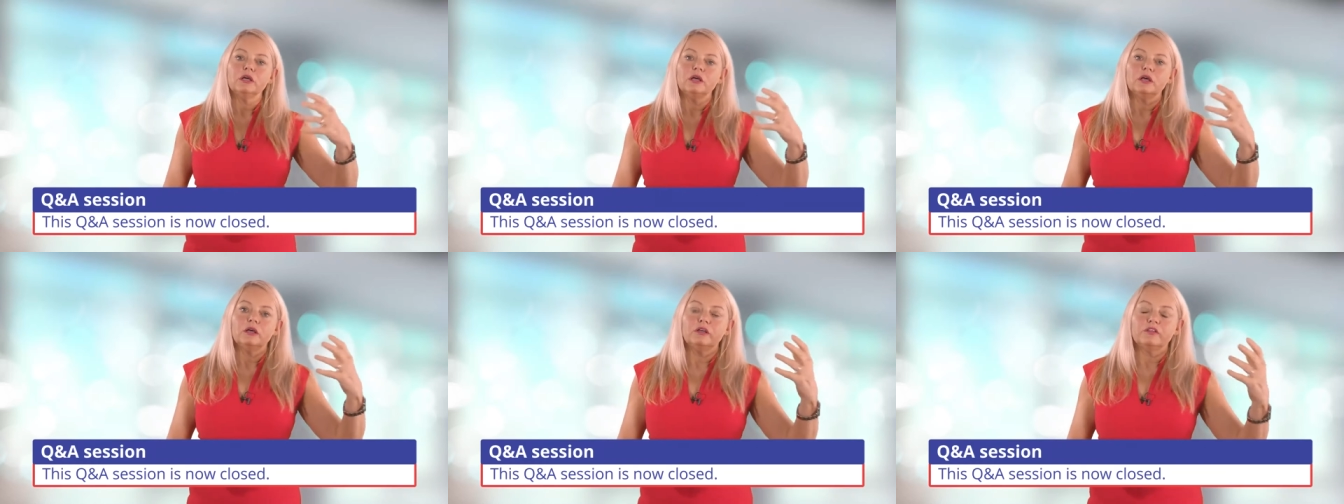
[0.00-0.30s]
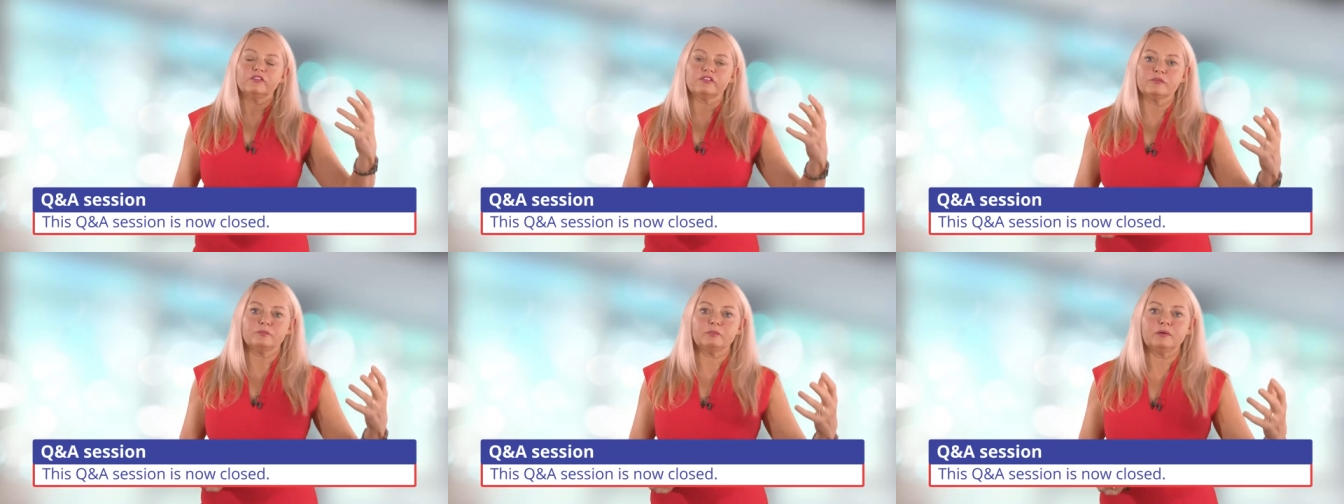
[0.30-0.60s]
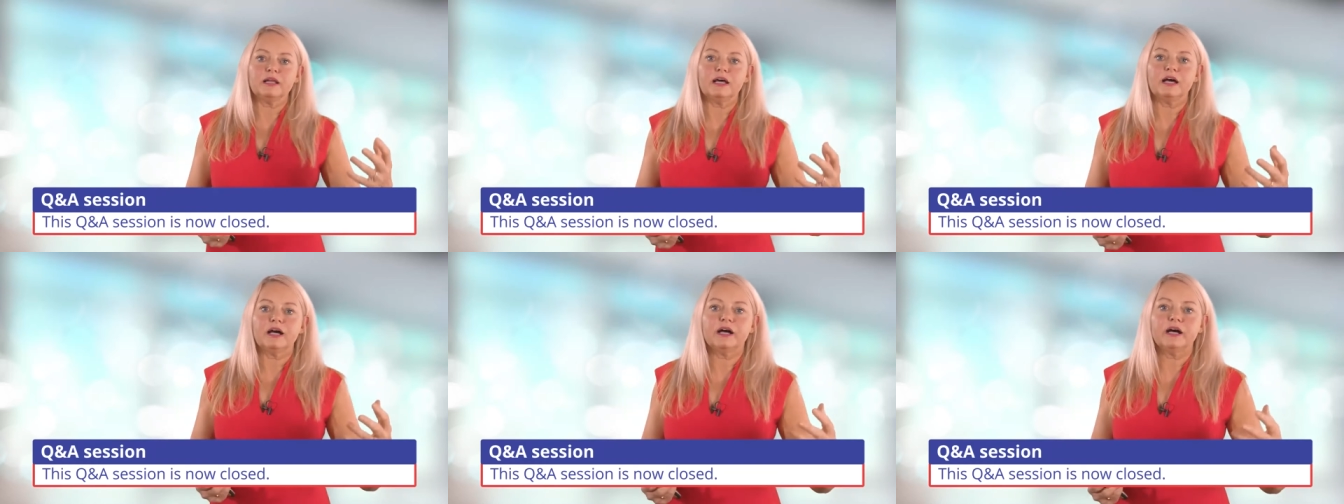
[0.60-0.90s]
uh,
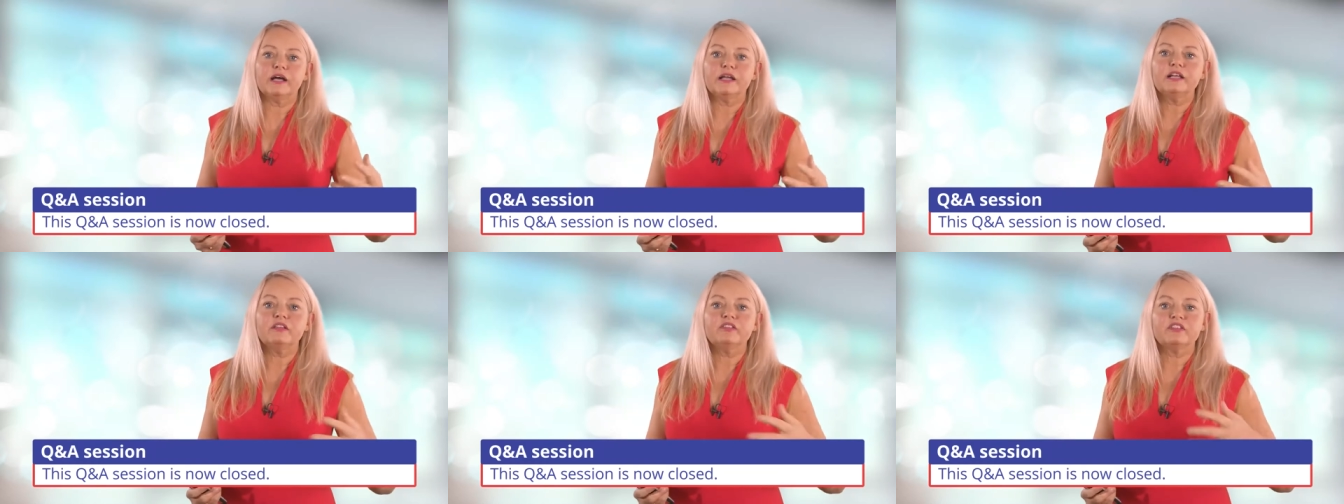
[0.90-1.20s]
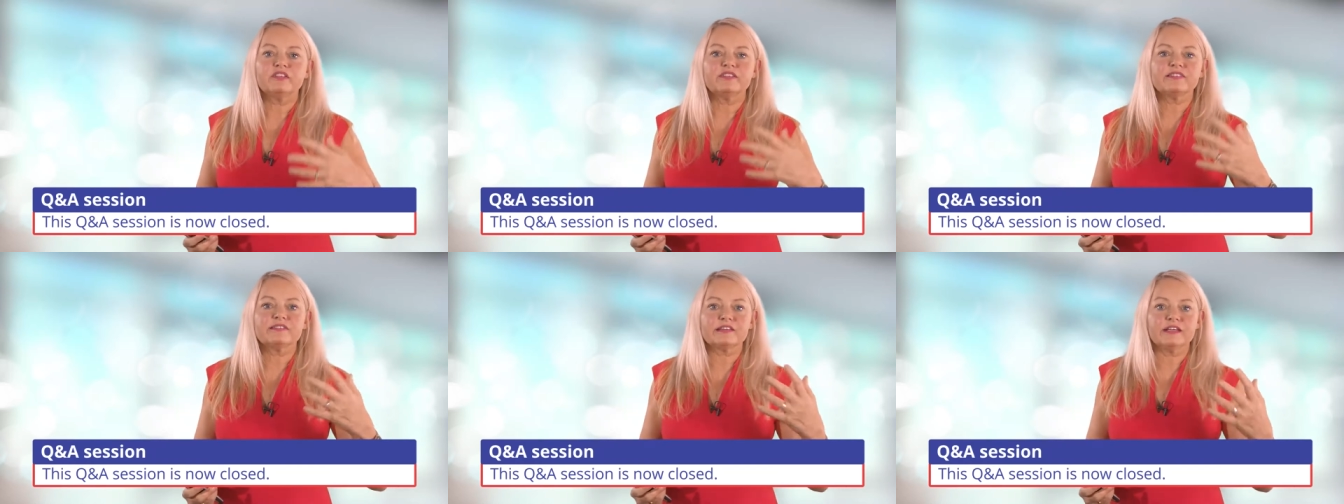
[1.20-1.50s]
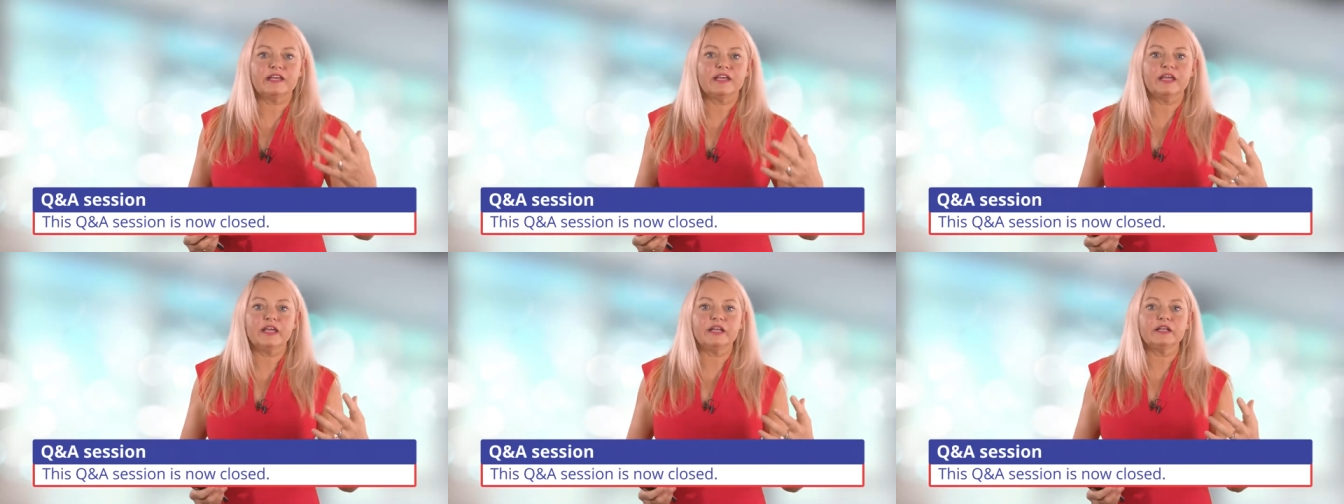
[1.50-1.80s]
supply, the
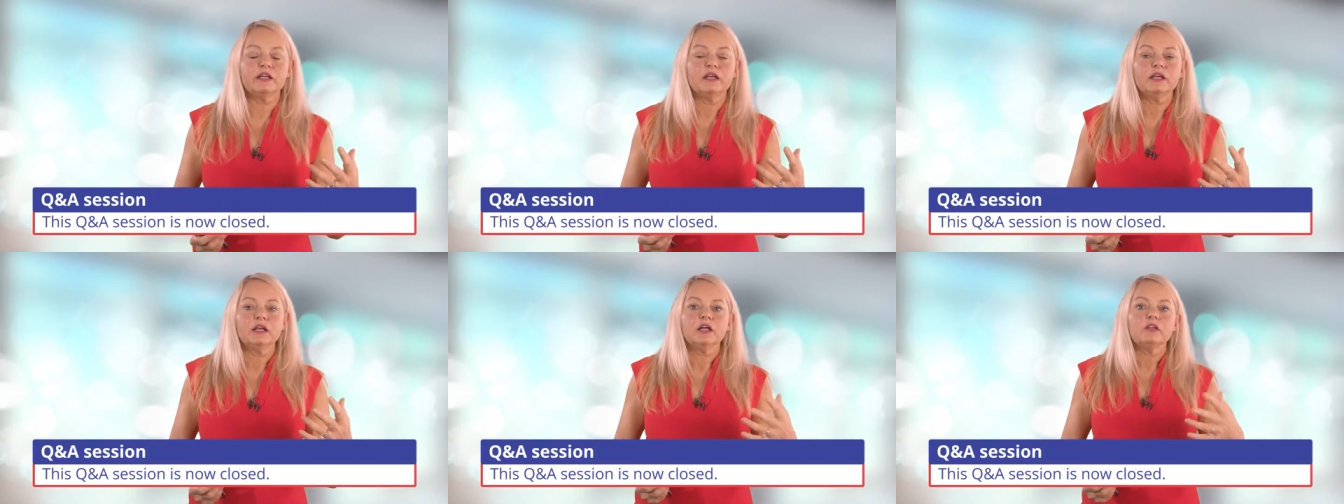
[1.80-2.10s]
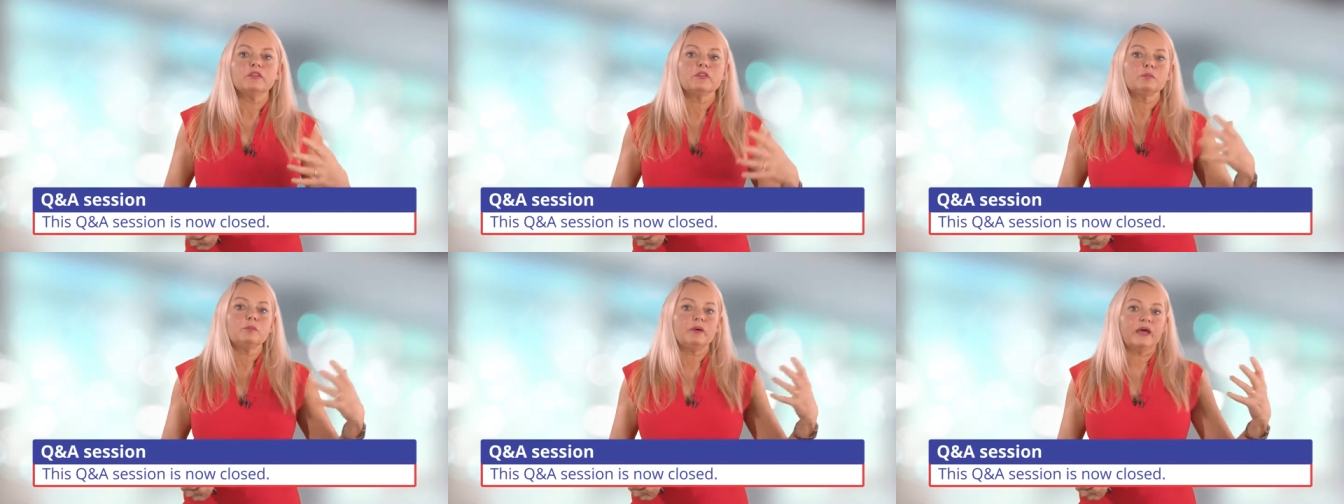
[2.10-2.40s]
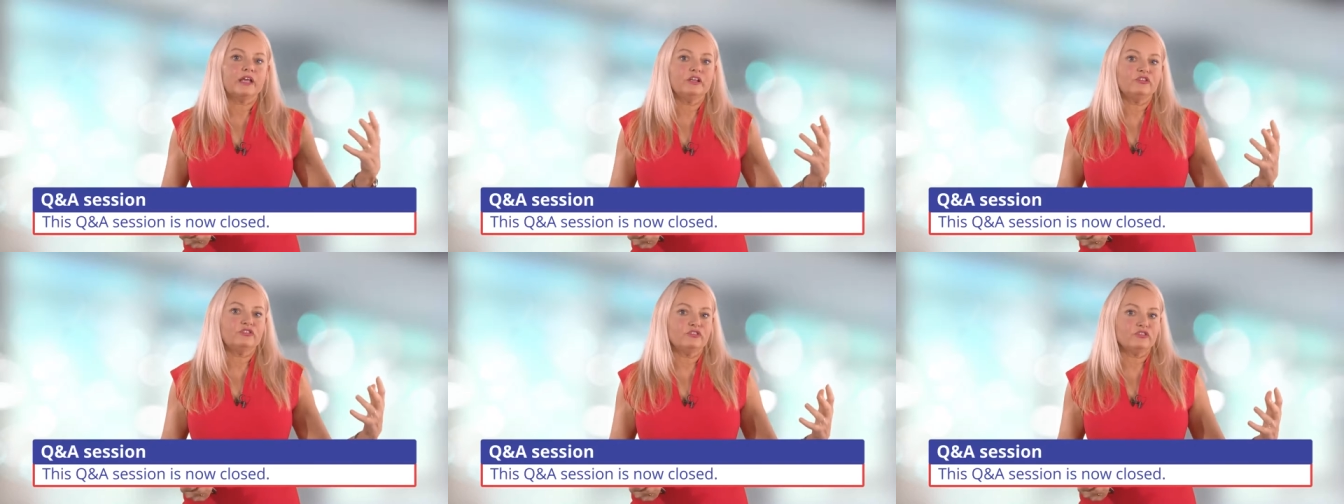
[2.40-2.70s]
skin, the
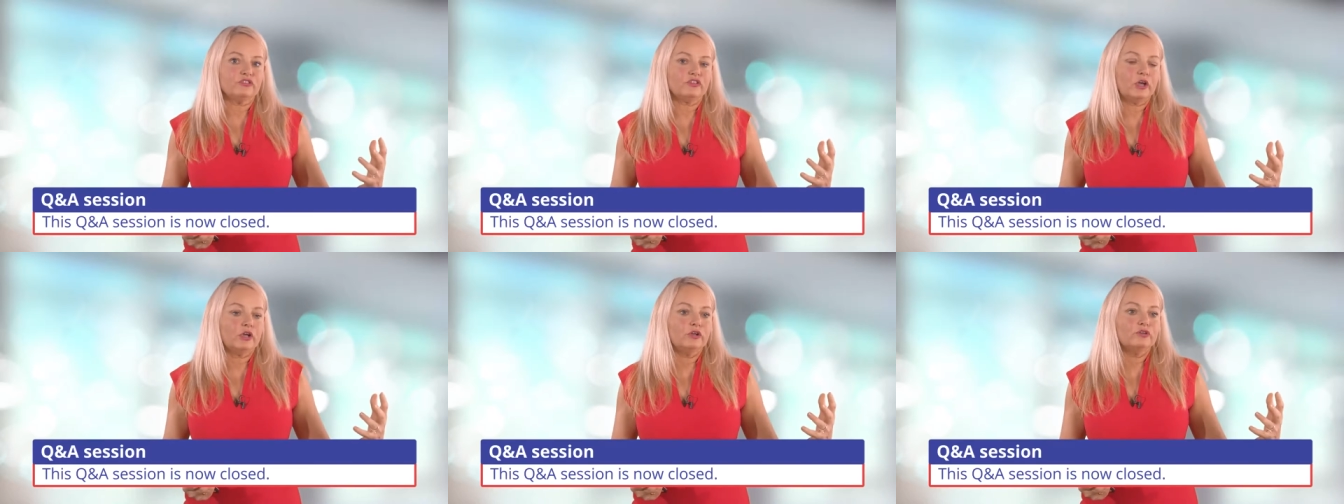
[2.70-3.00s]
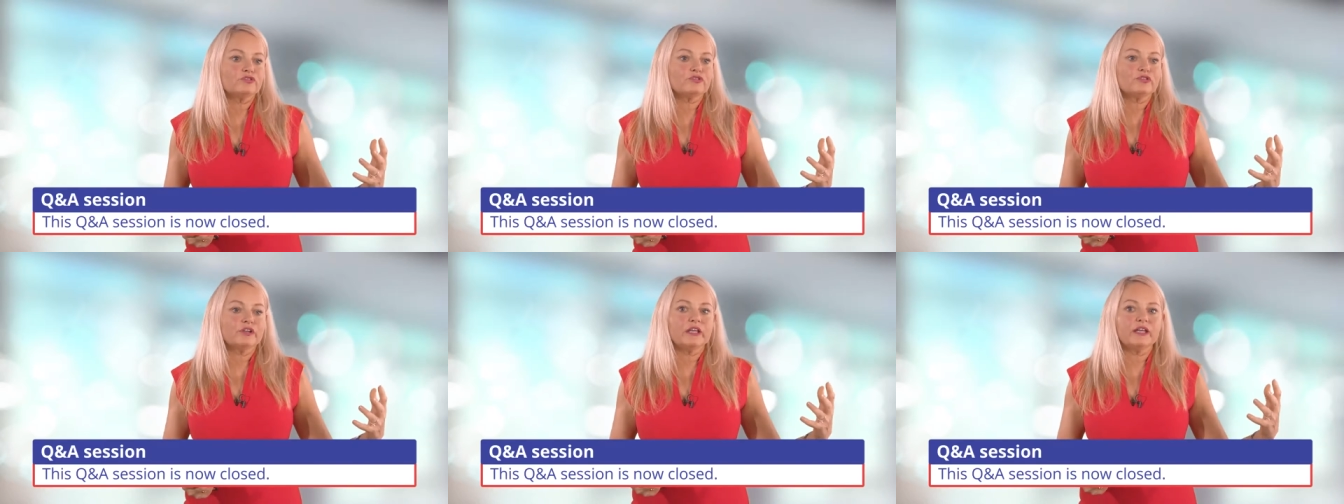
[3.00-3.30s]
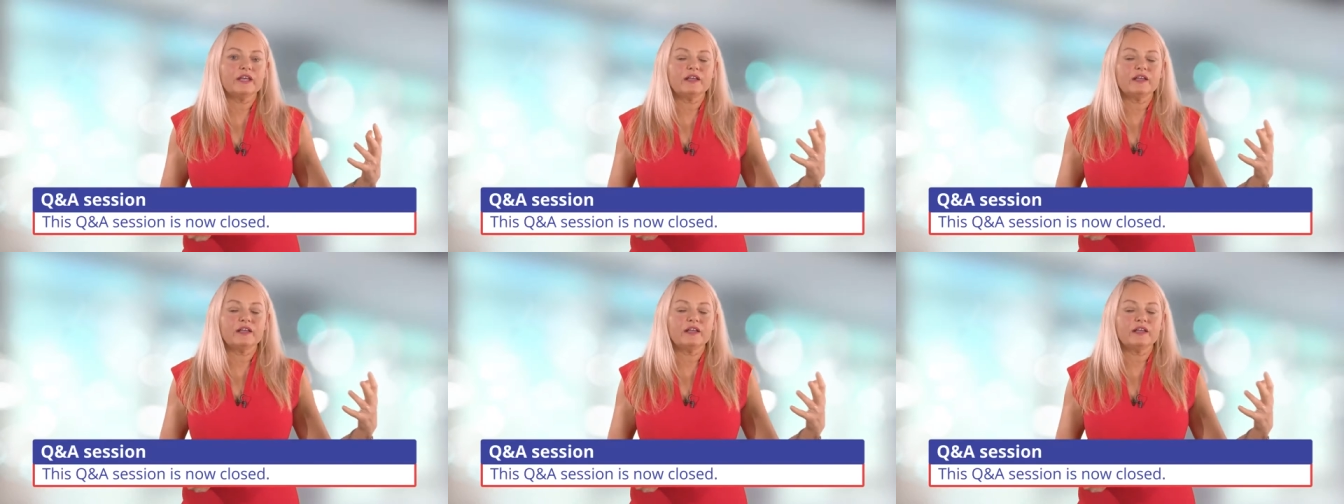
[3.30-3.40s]
patient's hosiery.